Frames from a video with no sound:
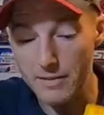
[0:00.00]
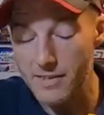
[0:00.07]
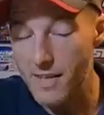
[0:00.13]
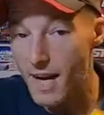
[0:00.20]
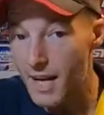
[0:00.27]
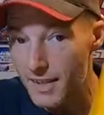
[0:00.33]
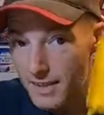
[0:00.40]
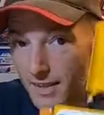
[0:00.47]
It's
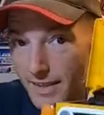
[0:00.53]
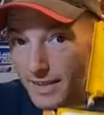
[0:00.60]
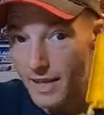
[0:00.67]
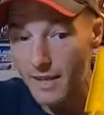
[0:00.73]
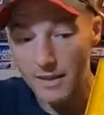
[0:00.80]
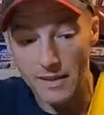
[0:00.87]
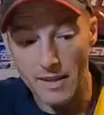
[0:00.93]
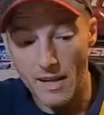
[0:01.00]
kind of like
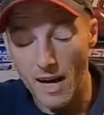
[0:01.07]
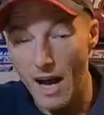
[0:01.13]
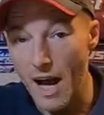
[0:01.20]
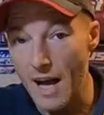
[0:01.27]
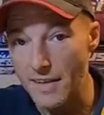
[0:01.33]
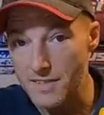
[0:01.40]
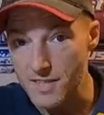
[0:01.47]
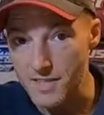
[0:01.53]
a
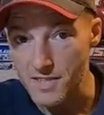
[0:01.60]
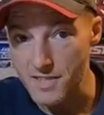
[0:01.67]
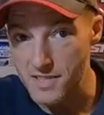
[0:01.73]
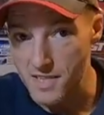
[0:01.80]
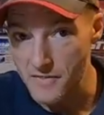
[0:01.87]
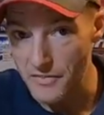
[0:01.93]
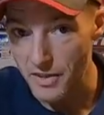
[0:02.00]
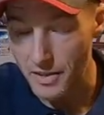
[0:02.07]
Honda
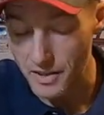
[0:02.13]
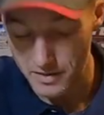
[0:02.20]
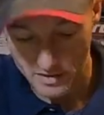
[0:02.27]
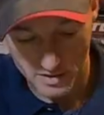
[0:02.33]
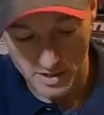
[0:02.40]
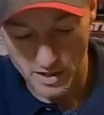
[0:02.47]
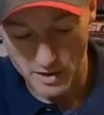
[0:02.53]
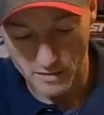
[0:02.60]
Civic
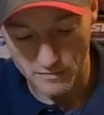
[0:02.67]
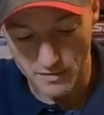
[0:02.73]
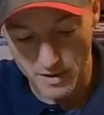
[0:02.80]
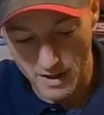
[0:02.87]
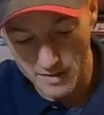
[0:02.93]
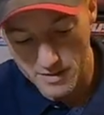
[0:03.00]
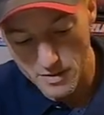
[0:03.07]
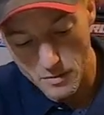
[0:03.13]
under here, if you
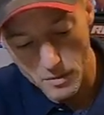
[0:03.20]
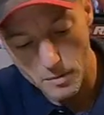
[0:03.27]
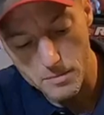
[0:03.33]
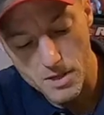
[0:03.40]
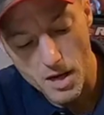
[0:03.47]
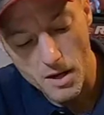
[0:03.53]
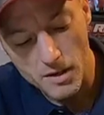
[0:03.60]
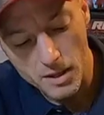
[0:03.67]
guys know what I'm
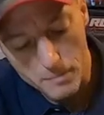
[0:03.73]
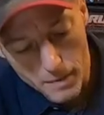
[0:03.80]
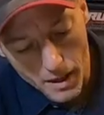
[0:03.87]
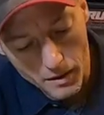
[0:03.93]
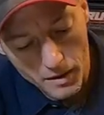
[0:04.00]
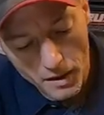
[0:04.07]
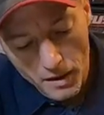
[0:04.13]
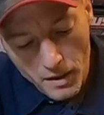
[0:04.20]
talking
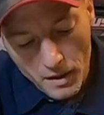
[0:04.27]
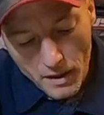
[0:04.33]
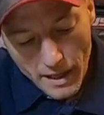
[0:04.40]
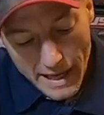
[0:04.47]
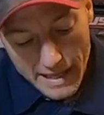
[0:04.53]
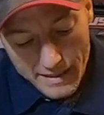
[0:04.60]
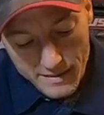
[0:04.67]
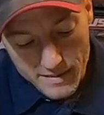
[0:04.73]
about.
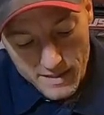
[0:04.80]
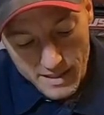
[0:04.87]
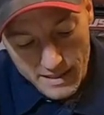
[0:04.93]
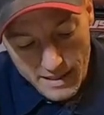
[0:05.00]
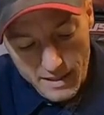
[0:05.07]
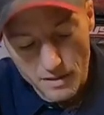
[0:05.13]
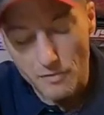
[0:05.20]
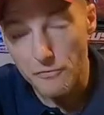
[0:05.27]
And to
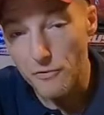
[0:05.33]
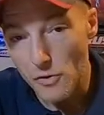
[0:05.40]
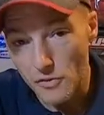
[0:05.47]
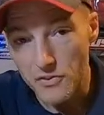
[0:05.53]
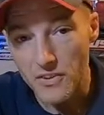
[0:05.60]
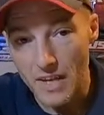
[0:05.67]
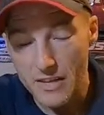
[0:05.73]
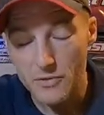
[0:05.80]
get a
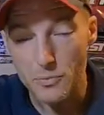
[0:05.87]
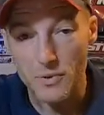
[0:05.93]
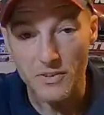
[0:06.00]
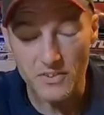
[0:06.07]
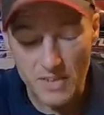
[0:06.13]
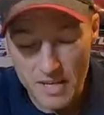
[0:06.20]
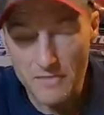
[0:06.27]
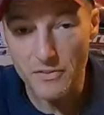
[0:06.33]
full-size
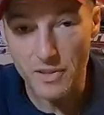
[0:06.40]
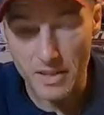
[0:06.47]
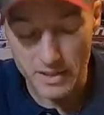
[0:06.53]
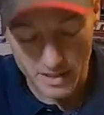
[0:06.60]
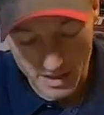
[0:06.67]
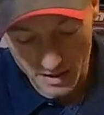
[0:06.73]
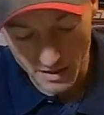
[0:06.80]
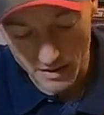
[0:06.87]
receiver
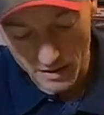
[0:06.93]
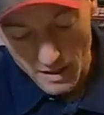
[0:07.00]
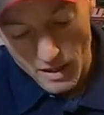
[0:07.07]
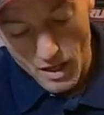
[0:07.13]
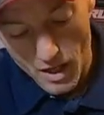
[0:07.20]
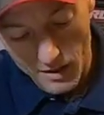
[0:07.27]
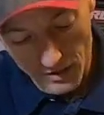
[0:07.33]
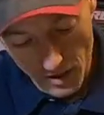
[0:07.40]
in here,
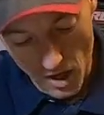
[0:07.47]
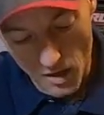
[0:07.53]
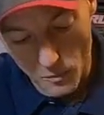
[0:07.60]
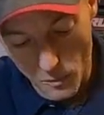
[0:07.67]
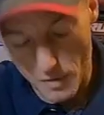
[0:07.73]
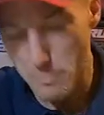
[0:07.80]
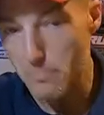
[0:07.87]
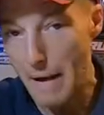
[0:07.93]

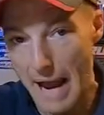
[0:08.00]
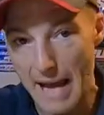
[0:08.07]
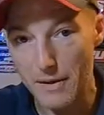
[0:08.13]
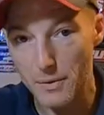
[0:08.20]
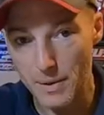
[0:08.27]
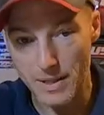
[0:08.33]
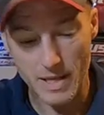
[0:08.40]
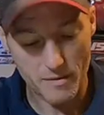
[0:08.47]
along with
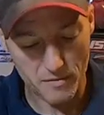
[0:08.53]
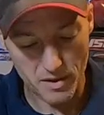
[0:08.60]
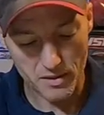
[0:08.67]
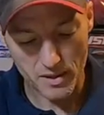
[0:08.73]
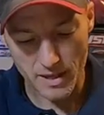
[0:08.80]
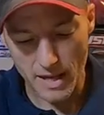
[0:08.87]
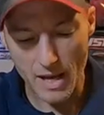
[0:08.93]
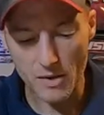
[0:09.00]
battery and
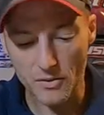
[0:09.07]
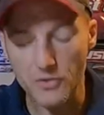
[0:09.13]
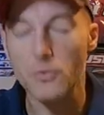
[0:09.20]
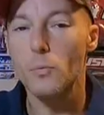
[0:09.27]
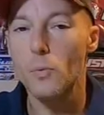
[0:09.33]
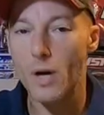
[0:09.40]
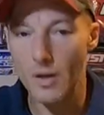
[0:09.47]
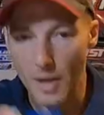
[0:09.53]
everything
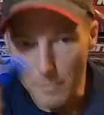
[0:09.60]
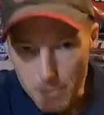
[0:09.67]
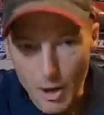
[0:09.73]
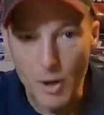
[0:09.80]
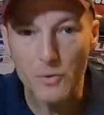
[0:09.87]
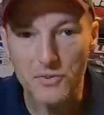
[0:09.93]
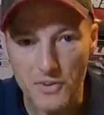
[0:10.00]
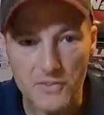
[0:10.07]
else, well, that
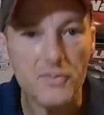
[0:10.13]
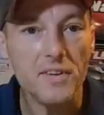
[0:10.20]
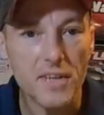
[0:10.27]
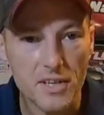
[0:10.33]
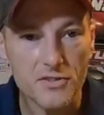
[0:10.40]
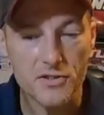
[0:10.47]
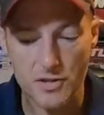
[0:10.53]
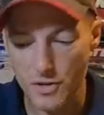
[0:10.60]
poses an
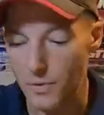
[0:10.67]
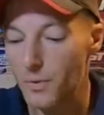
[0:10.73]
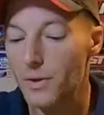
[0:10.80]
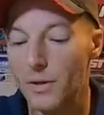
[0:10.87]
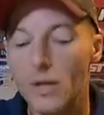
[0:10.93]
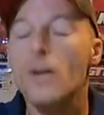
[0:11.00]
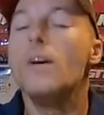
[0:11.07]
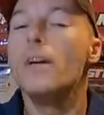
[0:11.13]
issue.
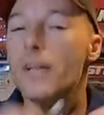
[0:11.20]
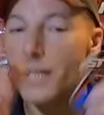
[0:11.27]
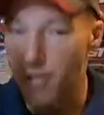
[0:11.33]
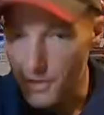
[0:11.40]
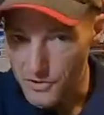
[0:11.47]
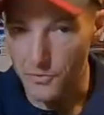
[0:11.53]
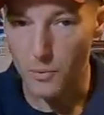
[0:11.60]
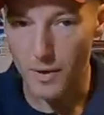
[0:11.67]

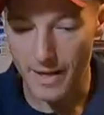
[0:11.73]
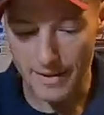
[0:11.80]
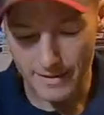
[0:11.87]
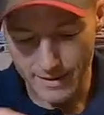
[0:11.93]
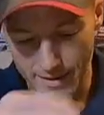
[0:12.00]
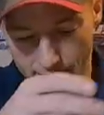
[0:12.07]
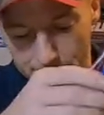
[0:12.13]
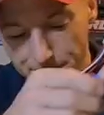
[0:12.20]
Here's what I
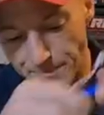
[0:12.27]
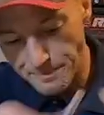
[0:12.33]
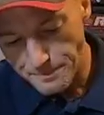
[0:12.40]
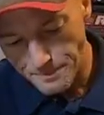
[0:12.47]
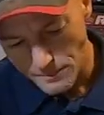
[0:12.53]
did.